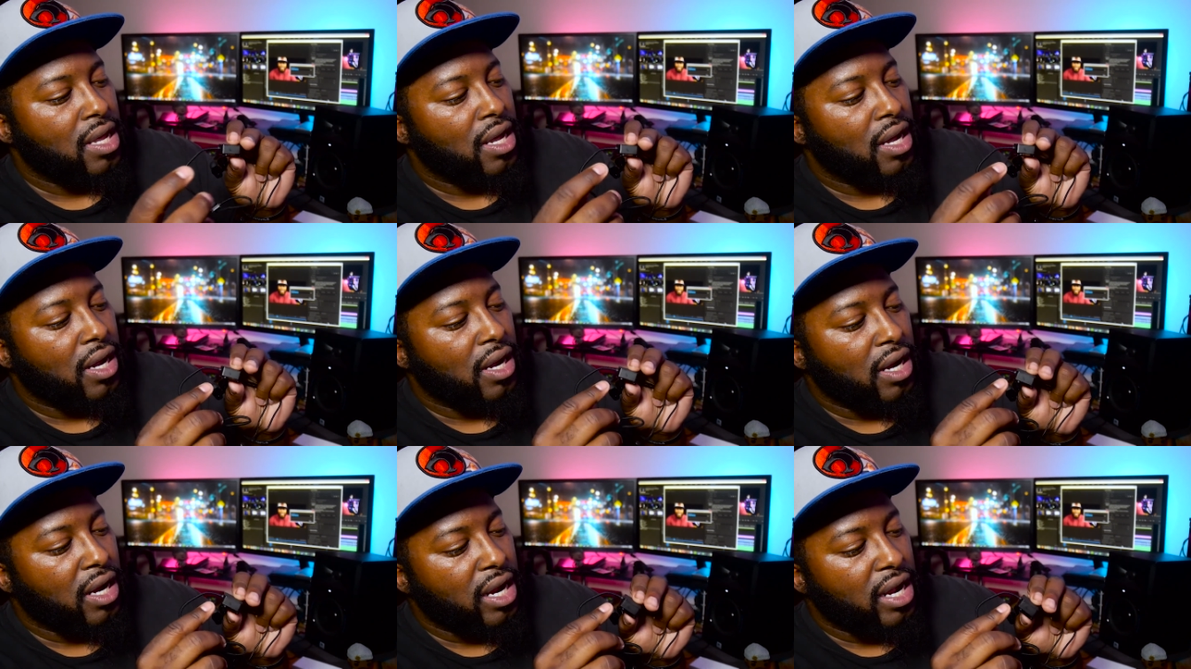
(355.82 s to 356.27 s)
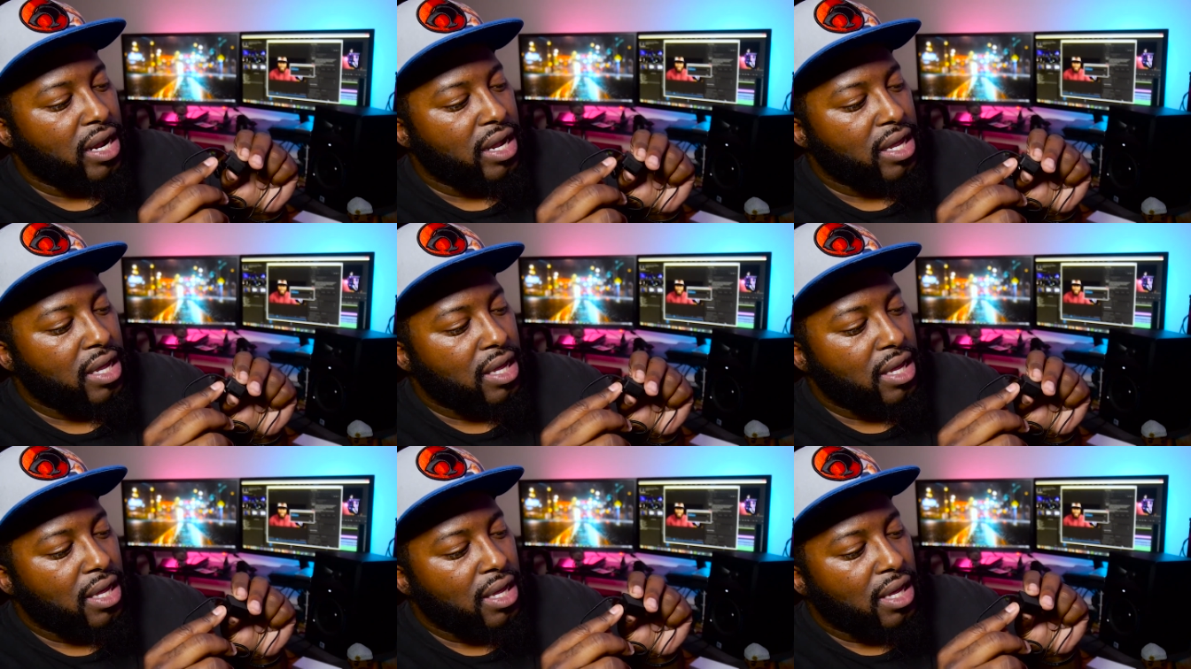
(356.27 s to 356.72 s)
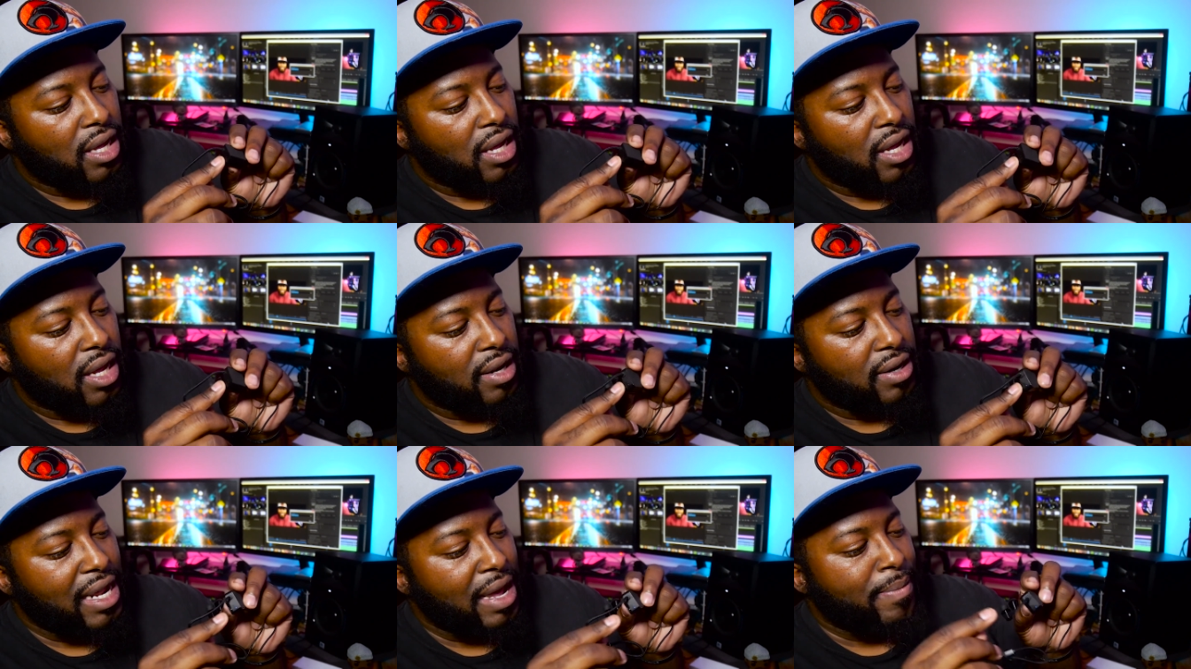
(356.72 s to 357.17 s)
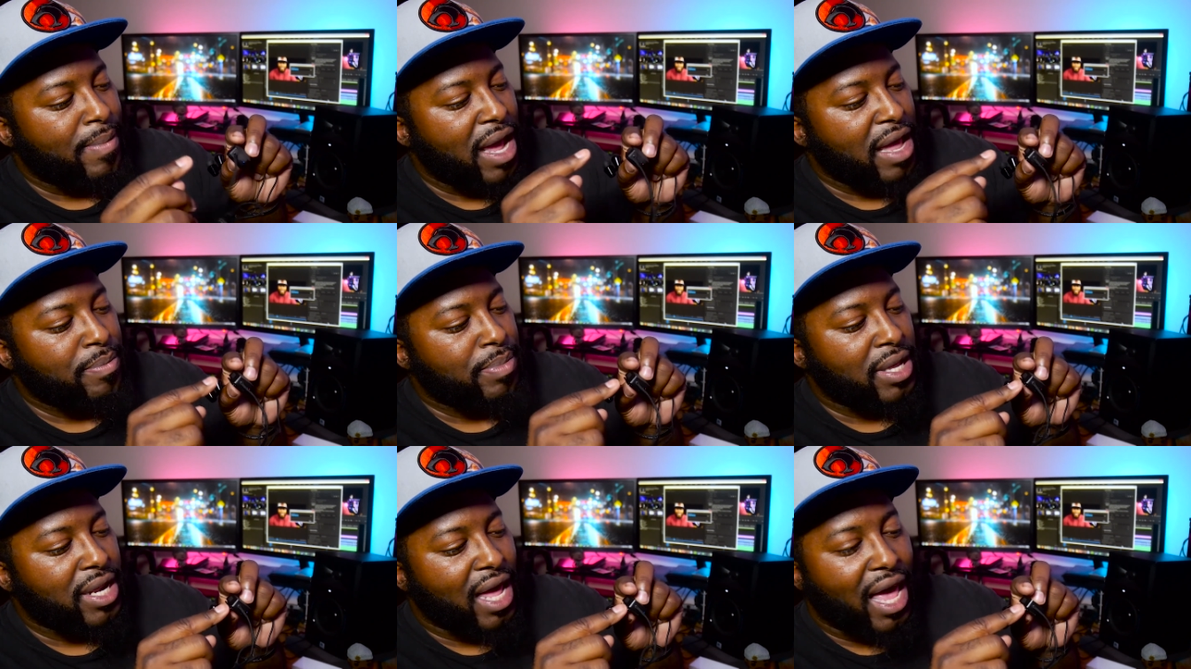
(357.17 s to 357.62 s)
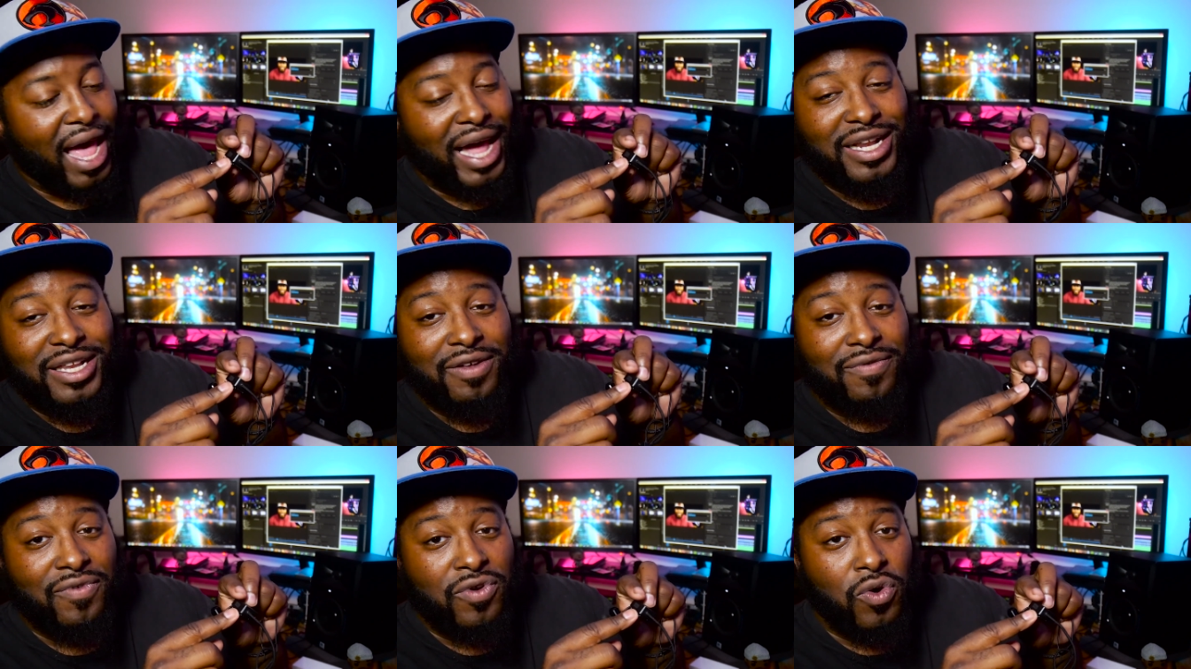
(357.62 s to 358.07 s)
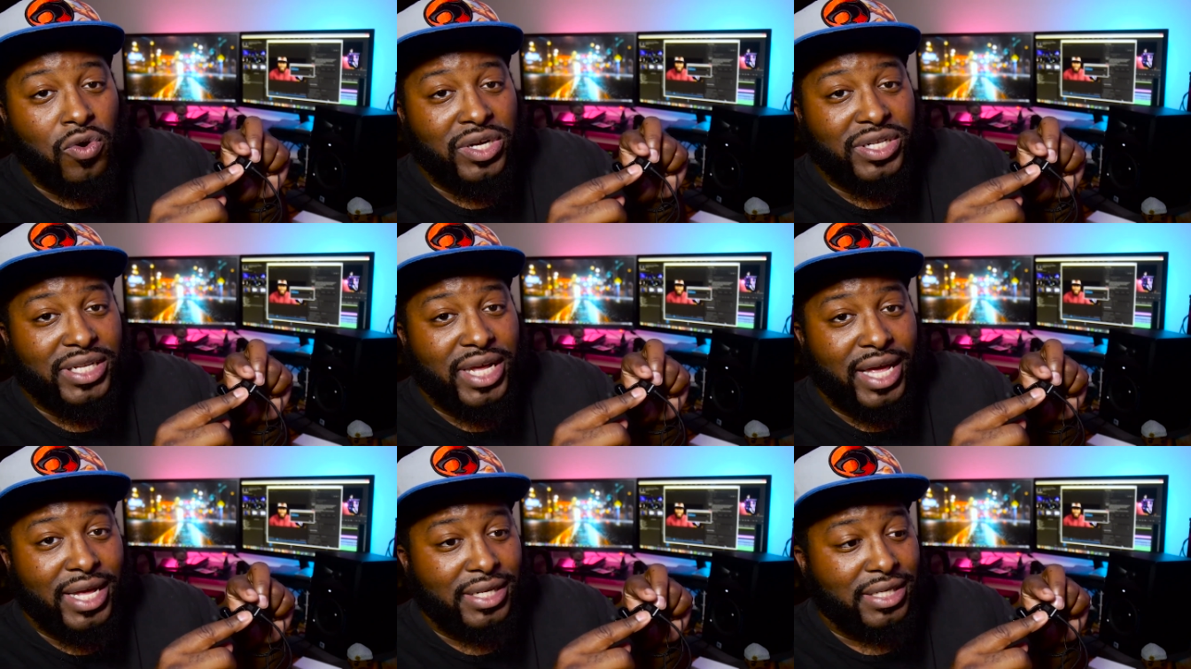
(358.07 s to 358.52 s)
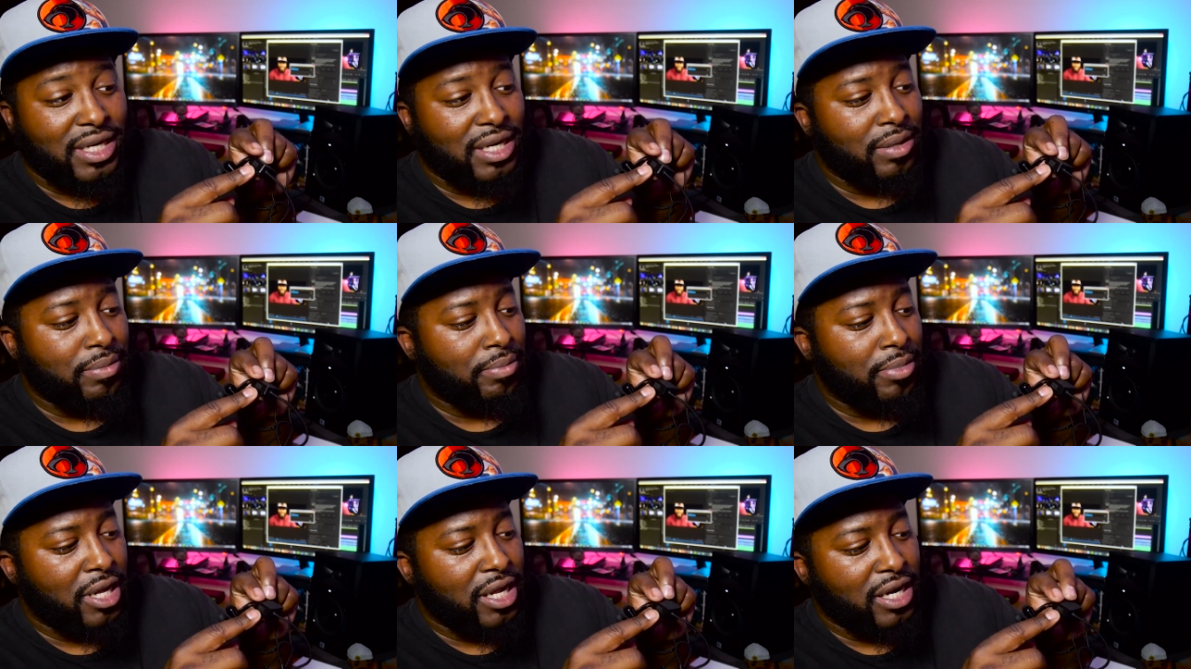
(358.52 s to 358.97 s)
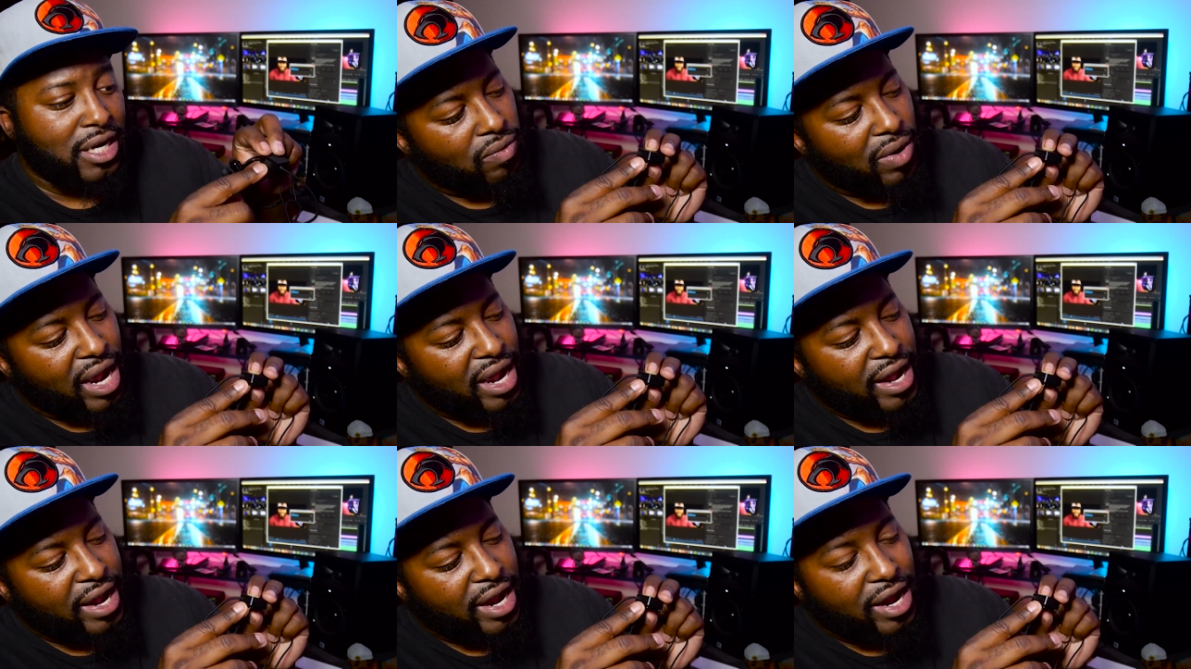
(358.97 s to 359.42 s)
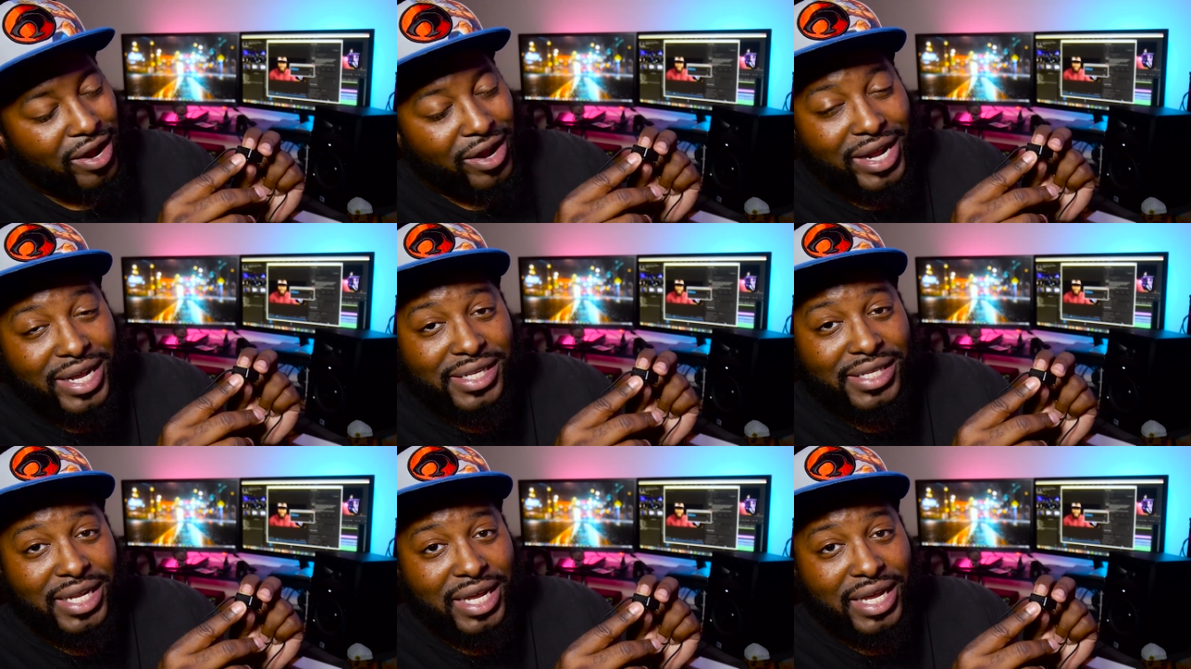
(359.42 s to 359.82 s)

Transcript: All right. Uh, that might be the active noise canceling button. Right here is